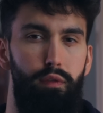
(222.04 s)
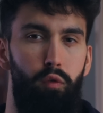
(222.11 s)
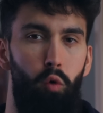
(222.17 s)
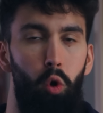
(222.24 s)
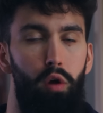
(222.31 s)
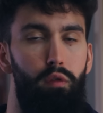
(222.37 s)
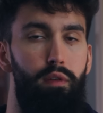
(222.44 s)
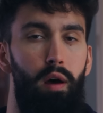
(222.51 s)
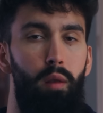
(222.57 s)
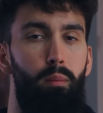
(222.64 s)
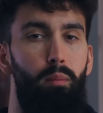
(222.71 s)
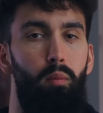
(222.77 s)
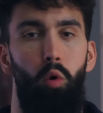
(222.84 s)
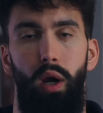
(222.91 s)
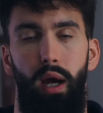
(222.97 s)
4 have
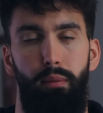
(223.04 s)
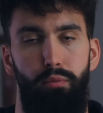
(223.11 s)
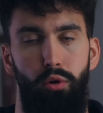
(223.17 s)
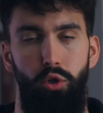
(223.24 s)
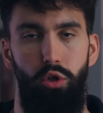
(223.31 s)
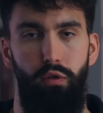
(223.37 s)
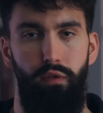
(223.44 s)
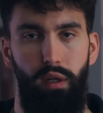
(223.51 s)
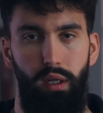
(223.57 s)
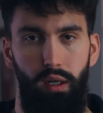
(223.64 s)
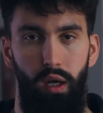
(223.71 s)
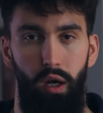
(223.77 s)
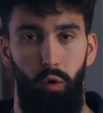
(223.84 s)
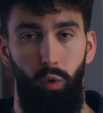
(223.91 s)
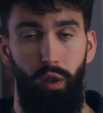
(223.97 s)
found more hypertrophy
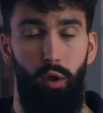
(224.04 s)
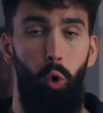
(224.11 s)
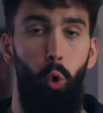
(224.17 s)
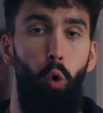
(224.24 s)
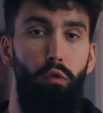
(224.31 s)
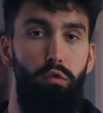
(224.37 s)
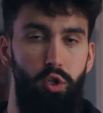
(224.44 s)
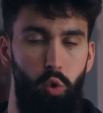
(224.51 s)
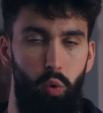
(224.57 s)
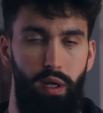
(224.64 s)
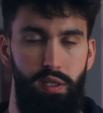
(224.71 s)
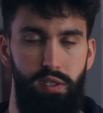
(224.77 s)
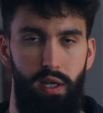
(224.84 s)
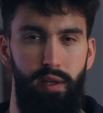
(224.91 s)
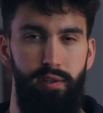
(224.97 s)
with over
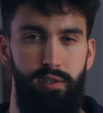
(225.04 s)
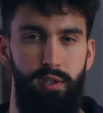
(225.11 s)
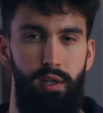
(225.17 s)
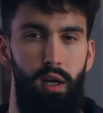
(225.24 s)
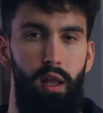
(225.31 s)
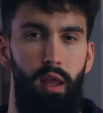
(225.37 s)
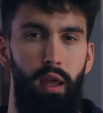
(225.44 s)
20 sets,